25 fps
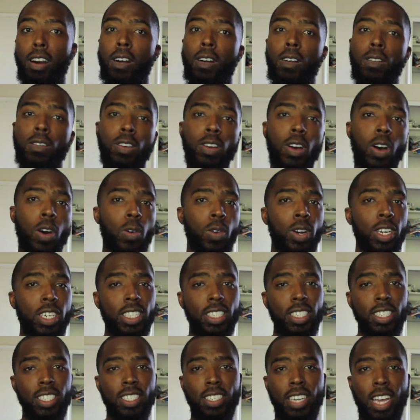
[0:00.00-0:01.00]
oh no,
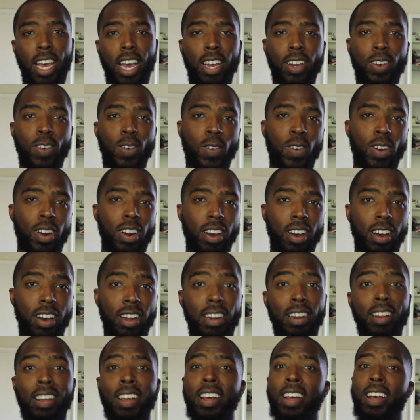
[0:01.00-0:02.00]
this is not going
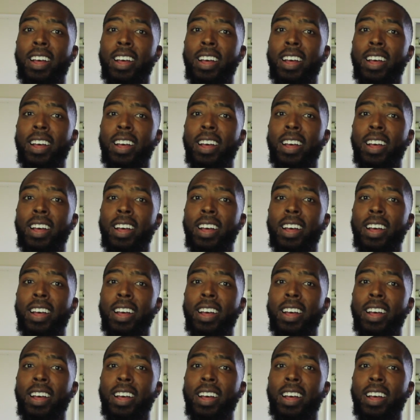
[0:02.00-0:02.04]
on.